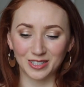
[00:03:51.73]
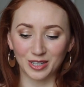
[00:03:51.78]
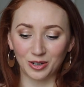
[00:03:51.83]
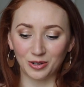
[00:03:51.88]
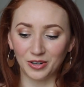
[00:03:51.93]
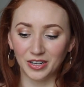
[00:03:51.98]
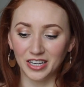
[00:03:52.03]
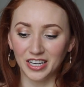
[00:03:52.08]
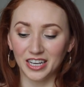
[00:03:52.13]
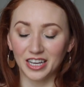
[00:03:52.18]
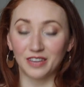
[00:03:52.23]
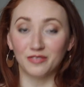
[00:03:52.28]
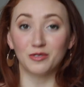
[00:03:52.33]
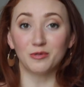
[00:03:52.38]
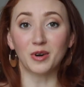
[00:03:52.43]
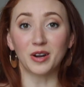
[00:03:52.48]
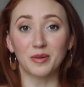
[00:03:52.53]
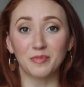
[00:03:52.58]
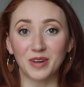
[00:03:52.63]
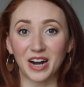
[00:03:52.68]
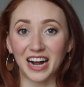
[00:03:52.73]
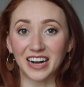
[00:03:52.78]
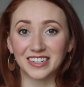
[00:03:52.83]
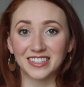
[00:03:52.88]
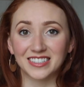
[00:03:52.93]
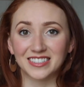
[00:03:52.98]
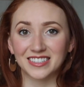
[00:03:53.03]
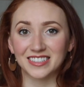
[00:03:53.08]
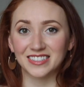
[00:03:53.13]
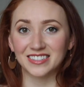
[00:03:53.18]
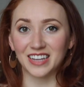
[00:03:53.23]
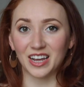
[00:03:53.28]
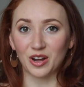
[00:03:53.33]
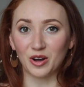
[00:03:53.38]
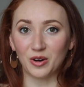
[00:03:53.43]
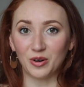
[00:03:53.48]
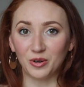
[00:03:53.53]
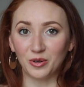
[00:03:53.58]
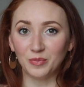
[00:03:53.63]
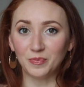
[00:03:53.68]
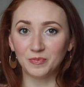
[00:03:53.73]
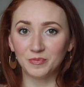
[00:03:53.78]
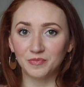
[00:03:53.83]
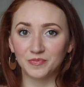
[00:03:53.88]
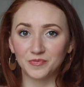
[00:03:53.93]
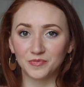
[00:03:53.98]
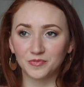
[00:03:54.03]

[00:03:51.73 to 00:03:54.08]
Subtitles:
So if you want to practice this at home,